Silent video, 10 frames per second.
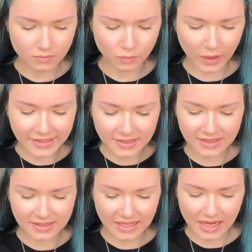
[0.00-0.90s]

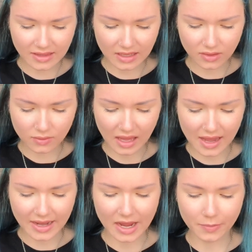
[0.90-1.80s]
that you
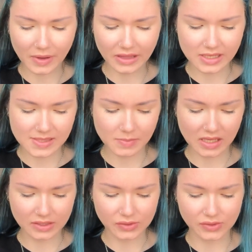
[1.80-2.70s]
can't help others
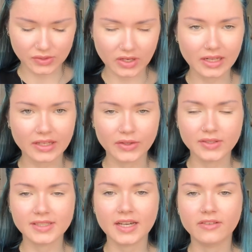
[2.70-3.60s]
because you're struggling
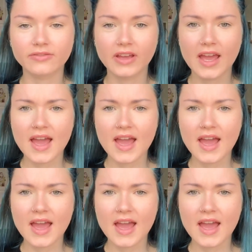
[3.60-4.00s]
yourself.